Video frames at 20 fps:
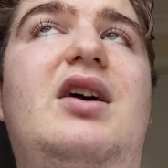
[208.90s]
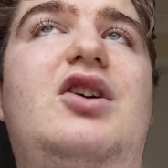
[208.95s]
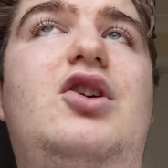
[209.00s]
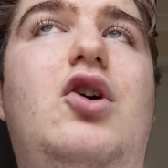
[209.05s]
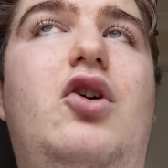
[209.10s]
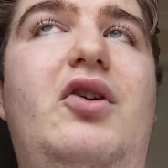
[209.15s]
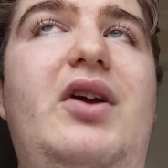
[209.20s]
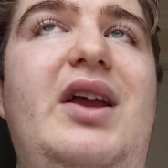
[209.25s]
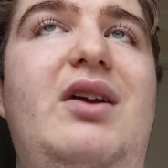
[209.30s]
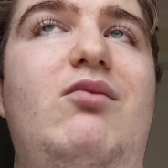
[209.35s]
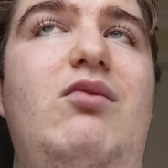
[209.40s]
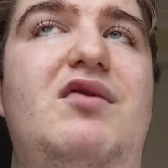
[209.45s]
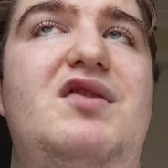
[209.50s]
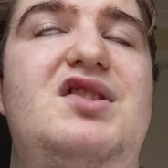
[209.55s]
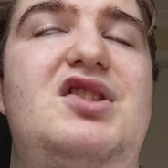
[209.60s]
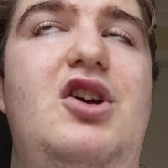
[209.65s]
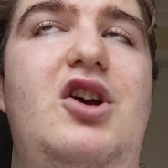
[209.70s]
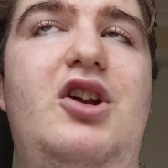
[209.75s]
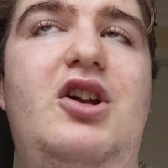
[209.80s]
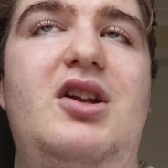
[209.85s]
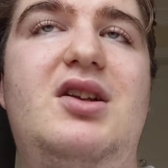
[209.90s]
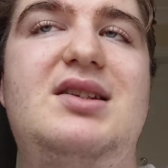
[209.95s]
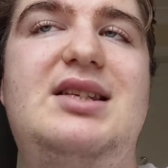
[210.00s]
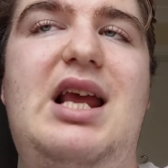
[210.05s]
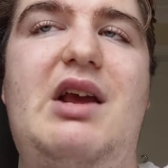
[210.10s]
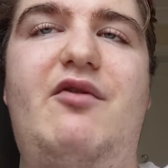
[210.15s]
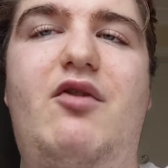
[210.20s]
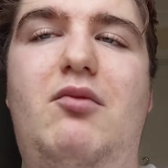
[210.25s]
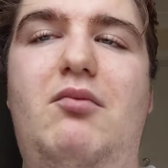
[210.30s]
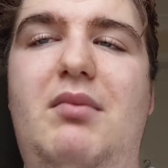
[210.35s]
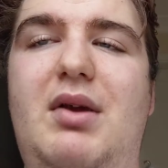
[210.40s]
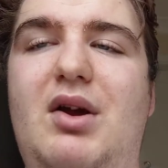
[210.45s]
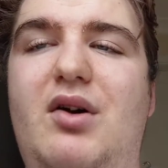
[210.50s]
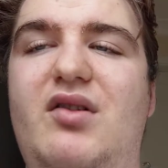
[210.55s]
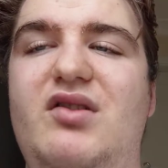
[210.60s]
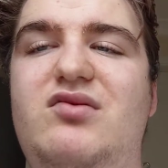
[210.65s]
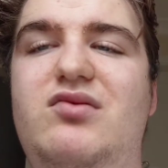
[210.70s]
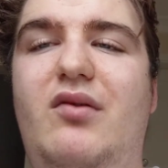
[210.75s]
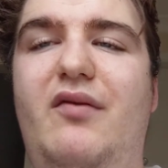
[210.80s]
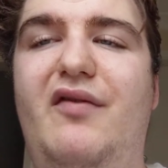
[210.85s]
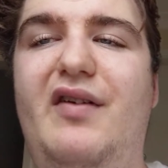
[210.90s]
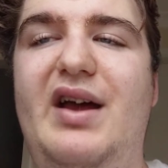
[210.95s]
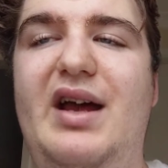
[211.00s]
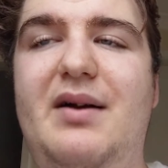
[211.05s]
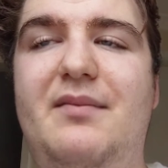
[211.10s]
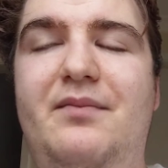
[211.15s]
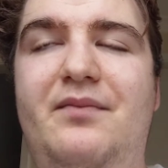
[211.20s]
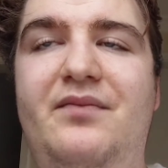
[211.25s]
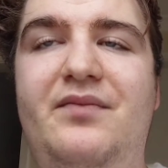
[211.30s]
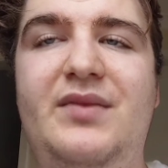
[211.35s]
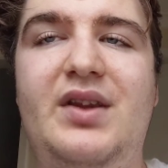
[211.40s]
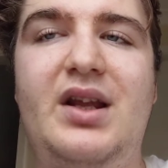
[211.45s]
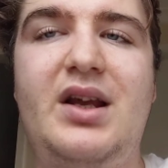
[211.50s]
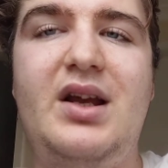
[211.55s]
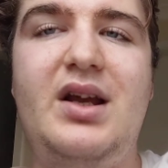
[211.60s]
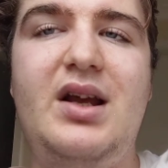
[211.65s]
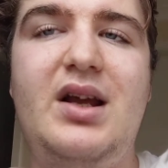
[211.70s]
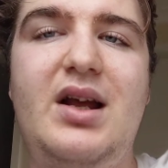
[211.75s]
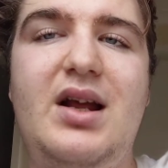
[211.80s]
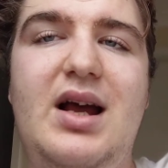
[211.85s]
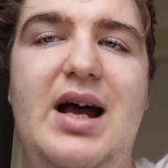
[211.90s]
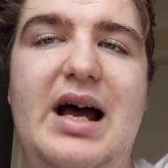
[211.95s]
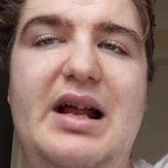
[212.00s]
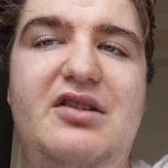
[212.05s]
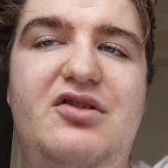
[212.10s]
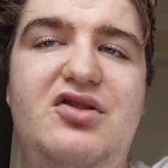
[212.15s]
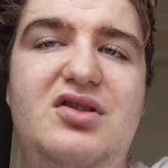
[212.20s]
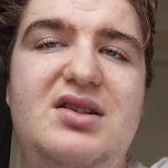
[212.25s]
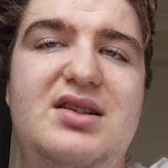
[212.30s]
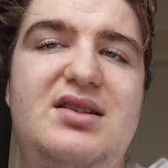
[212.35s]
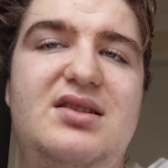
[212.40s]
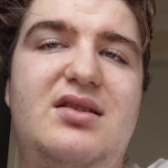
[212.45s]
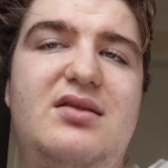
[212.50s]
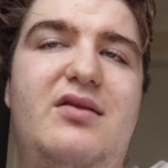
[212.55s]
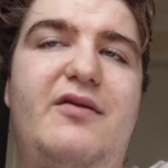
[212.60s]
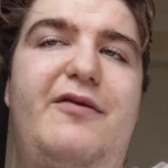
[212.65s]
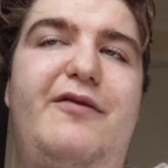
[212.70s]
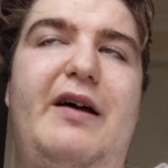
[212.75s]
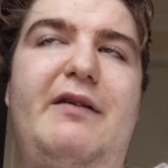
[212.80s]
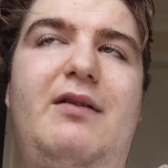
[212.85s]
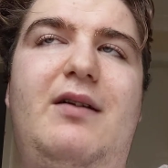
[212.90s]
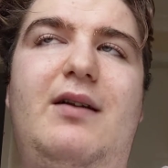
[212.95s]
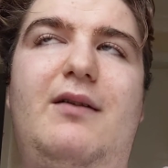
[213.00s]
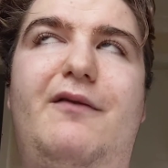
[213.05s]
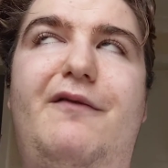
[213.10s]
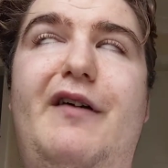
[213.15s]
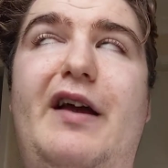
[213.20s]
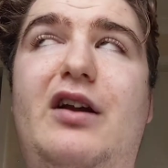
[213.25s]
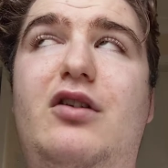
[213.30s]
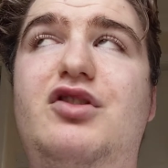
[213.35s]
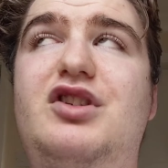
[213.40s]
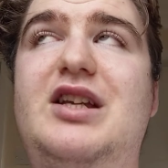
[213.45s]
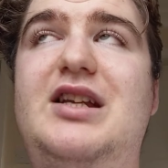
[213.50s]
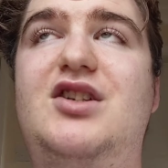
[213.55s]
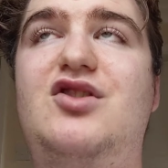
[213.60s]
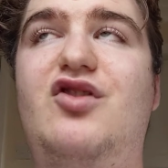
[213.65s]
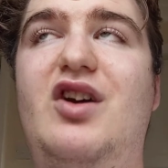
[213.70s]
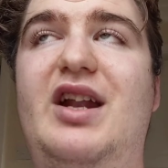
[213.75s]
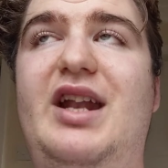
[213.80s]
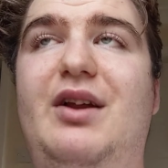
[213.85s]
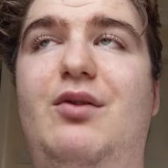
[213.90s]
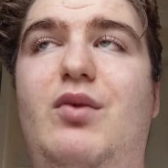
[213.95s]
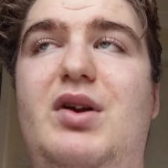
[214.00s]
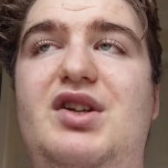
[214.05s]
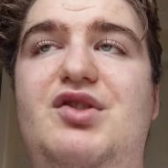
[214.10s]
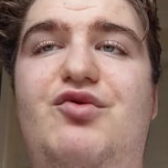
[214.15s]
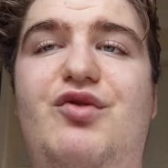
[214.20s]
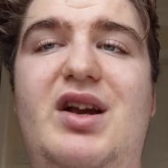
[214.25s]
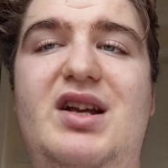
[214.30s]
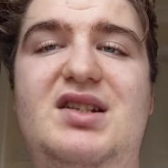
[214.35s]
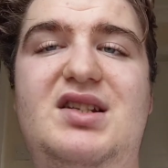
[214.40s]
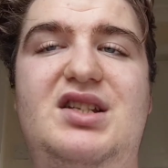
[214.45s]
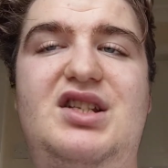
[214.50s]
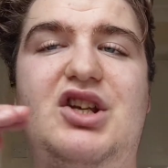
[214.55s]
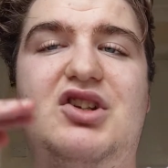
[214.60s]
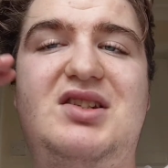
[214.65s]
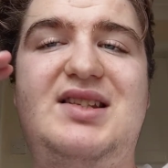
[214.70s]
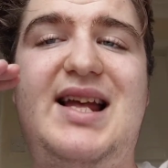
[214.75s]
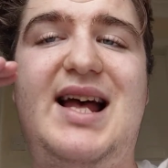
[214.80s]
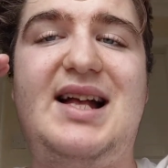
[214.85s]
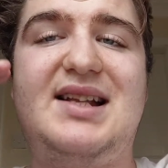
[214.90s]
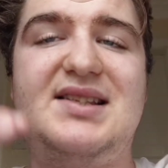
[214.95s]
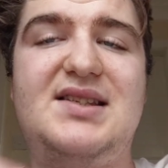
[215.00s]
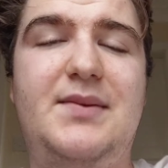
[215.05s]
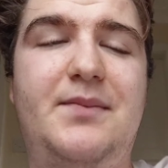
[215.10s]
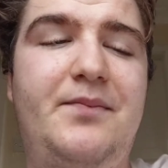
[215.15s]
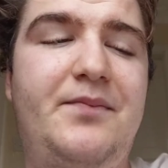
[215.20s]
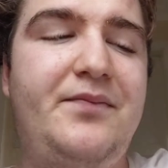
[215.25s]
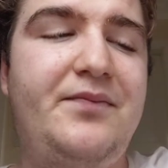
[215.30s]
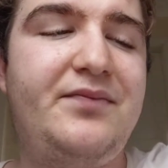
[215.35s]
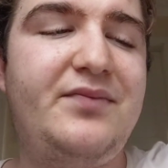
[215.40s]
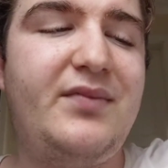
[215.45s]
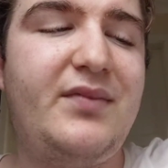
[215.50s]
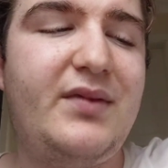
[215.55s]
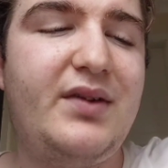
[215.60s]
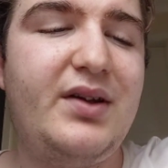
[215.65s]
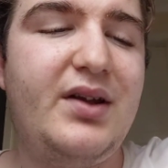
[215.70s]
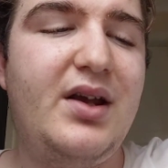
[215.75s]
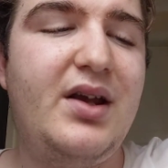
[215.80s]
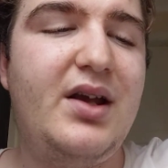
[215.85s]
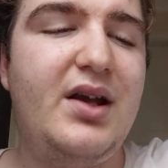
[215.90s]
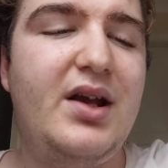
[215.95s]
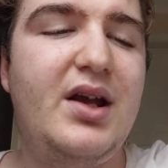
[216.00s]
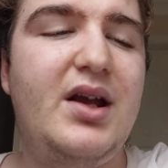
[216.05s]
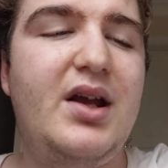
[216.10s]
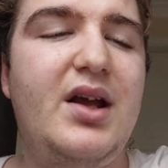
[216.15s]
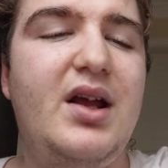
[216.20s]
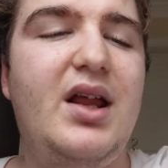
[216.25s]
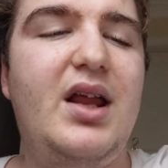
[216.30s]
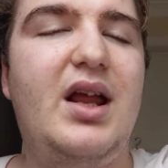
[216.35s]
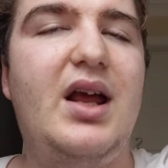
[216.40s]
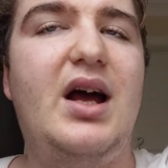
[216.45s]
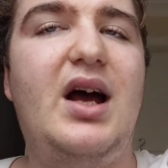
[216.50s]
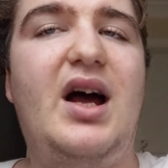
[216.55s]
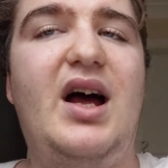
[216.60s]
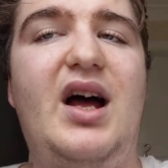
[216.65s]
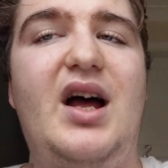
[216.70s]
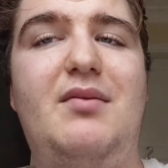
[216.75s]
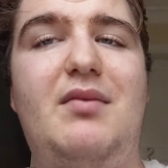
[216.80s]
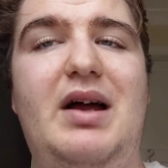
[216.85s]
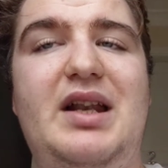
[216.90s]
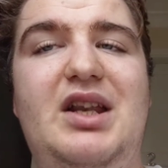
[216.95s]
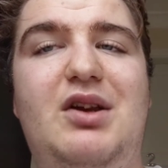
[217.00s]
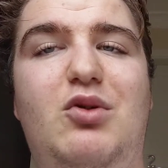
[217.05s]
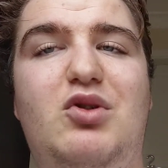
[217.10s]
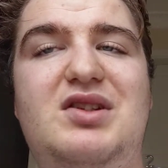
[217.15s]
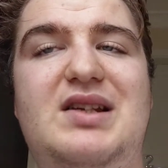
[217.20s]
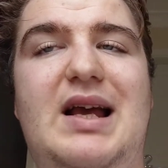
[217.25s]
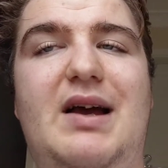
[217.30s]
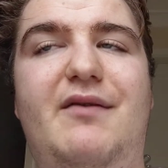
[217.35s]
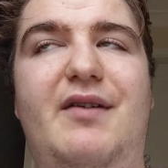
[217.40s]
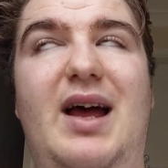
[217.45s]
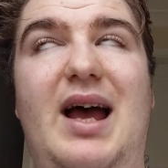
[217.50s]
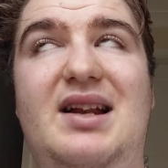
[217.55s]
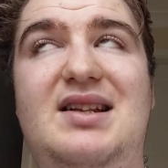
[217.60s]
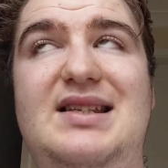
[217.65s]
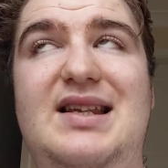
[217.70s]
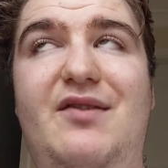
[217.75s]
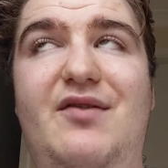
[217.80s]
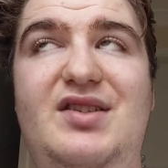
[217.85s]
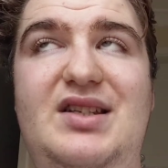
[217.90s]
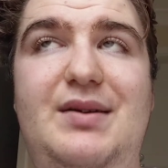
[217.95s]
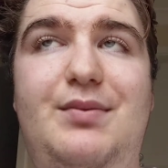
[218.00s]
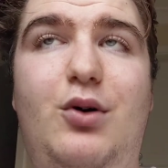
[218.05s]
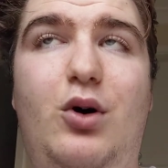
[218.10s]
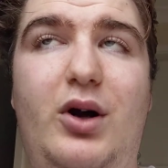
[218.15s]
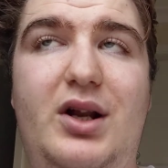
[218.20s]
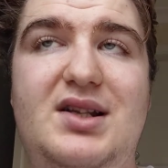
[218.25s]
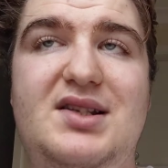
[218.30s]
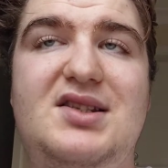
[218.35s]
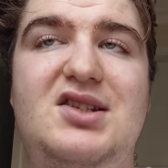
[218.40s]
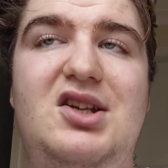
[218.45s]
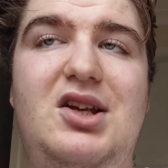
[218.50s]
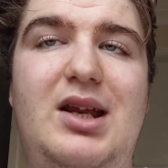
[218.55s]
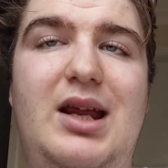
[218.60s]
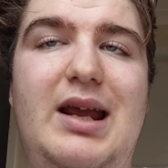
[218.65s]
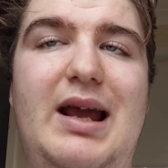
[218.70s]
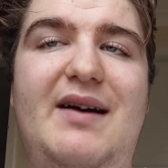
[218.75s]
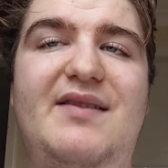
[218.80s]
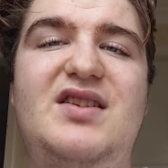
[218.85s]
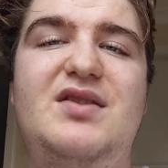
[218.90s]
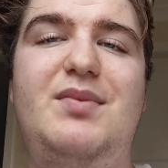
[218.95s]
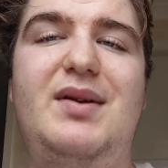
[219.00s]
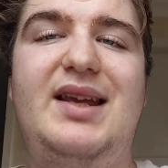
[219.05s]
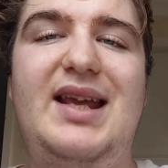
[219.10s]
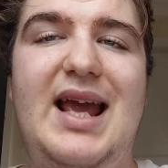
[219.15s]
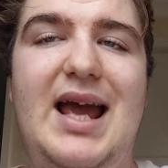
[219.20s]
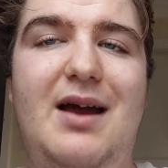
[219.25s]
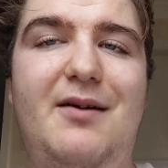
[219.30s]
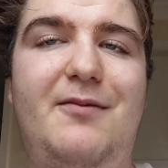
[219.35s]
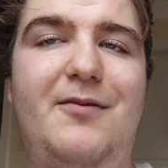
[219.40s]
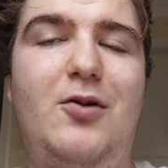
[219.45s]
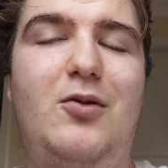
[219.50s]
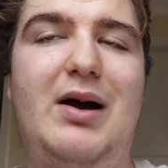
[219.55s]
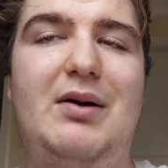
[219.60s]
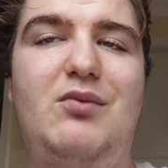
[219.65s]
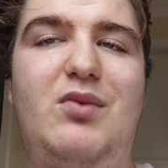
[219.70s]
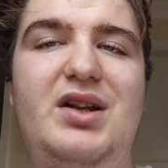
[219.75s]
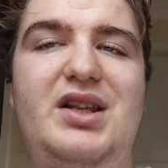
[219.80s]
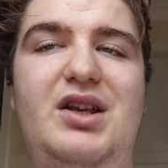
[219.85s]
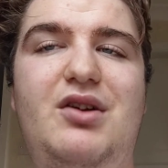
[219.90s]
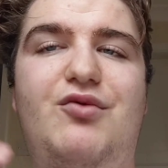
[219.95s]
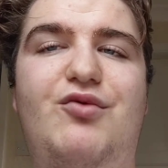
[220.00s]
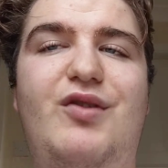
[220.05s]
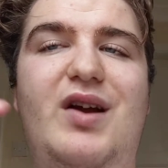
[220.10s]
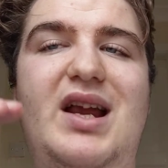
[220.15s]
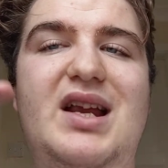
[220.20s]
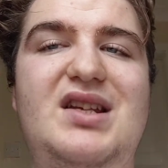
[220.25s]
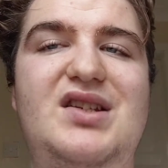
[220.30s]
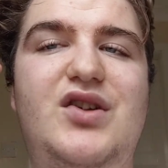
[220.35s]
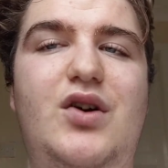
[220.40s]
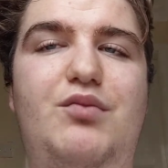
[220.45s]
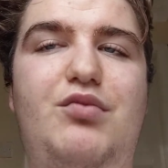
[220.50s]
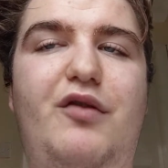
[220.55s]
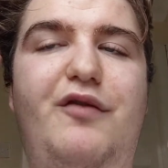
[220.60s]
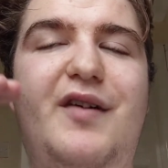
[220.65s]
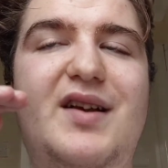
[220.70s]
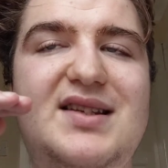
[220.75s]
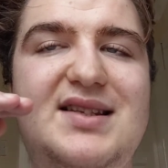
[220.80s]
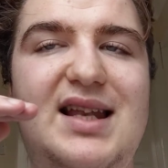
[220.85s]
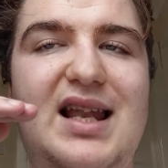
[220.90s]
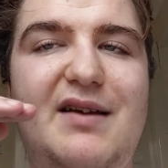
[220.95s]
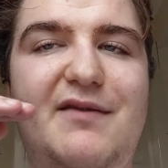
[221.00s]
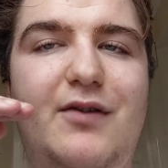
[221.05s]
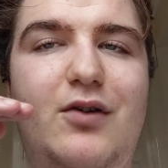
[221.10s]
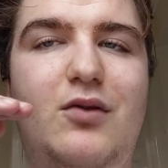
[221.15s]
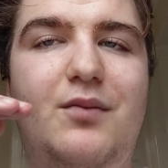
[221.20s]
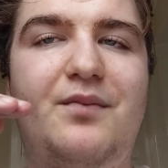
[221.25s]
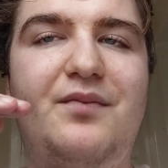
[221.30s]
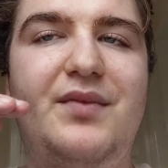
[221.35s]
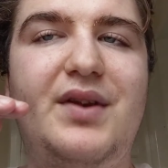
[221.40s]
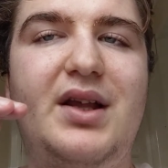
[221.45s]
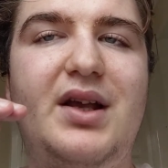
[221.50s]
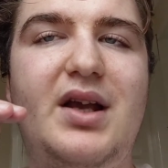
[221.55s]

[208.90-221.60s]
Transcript: cooking with students, having meals with them, and just faculty training, which raises your stats. And you also have activity points, so you have to be careful, and when you raise your professor level,